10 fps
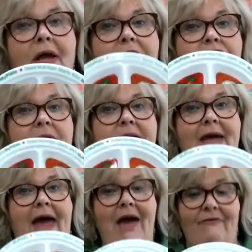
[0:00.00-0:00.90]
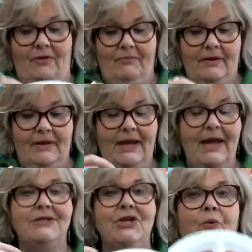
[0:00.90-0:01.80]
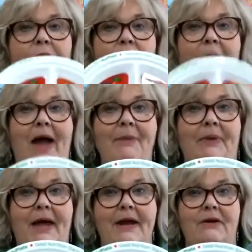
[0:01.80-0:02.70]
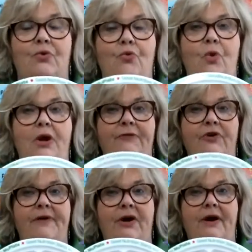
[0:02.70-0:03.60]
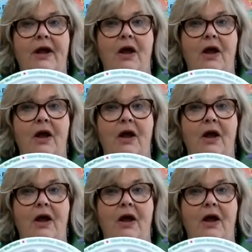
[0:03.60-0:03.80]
and you get to have them. It's a real MyPlate, one of your very